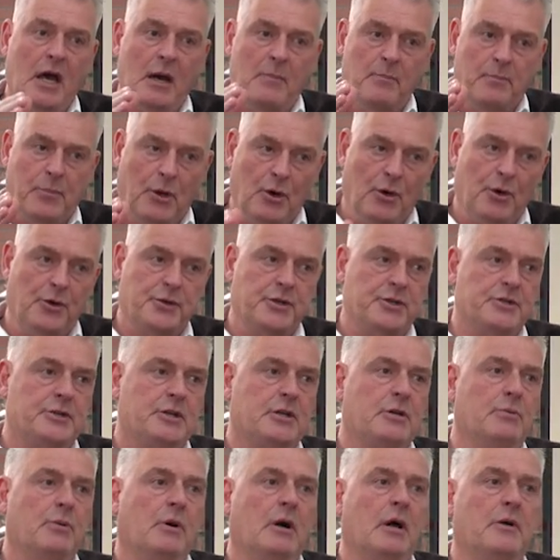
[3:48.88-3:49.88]
And borders, you're
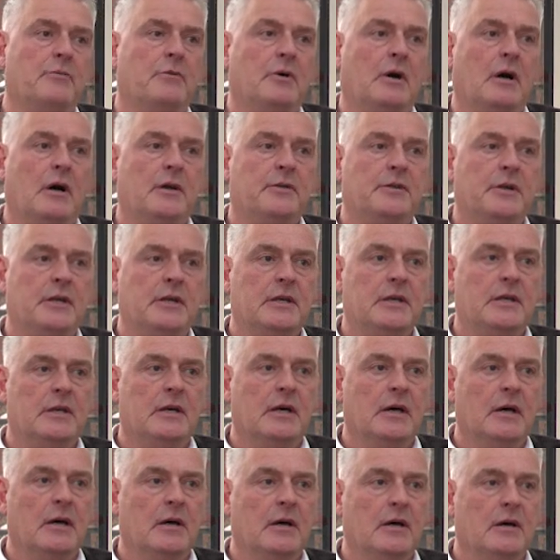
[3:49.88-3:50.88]
quite right.
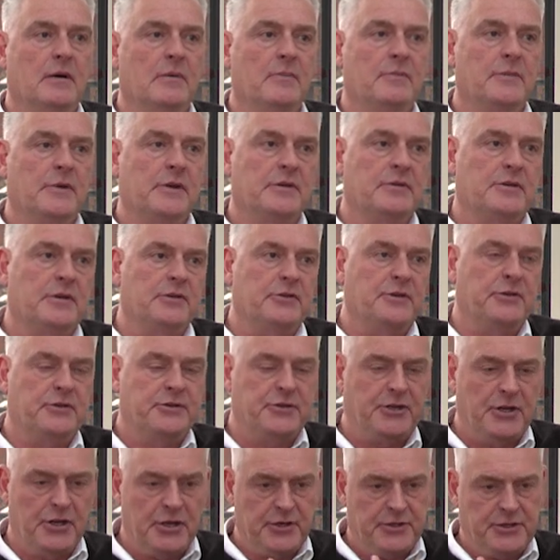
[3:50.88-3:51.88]
The
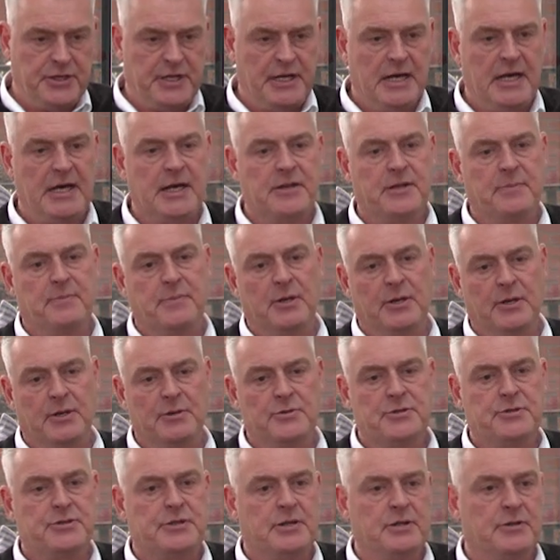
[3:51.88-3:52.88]
dirty air, the
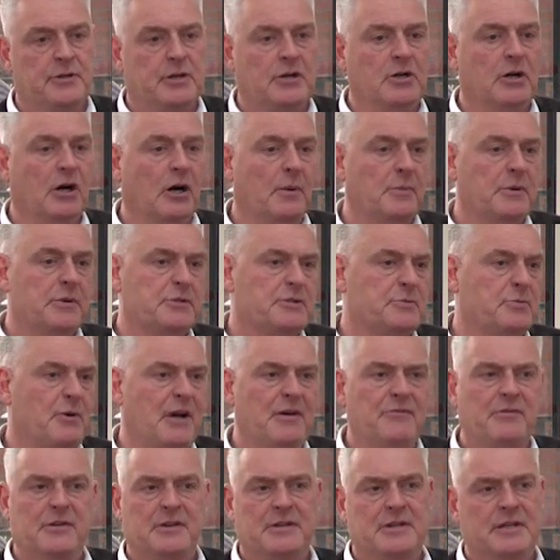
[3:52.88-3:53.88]
pollution, the carbon,
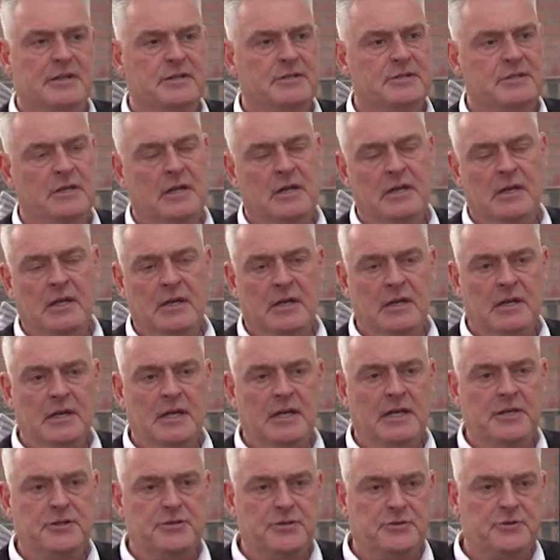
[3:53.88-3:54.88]
whatever it is,
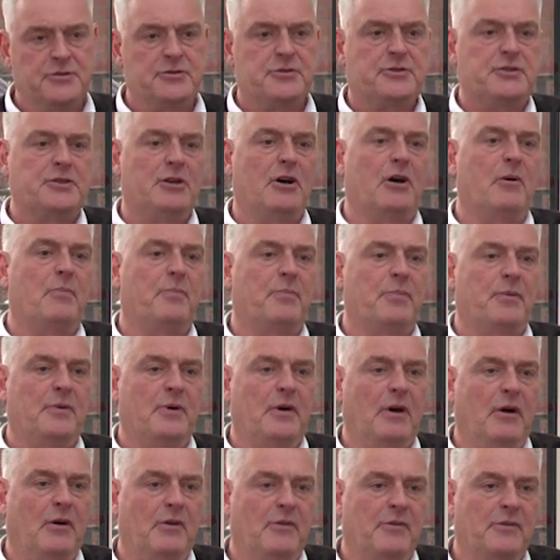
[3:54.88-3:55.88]
it doesn't stop
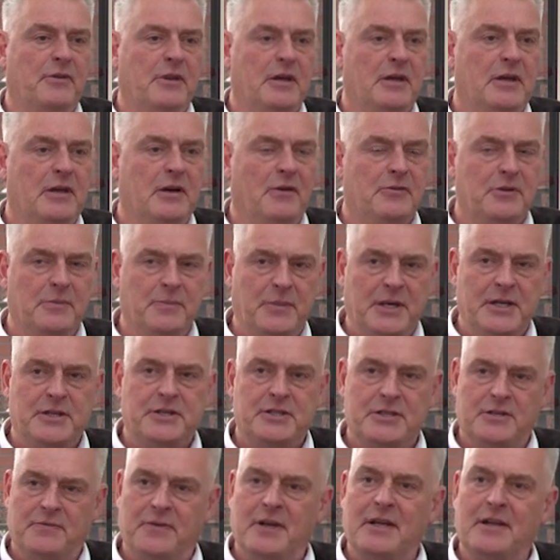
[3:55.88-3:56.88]
on the
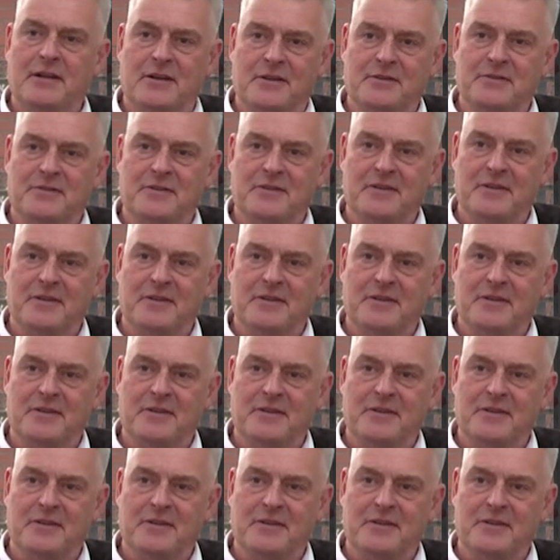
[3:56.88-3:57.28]
beaches of England.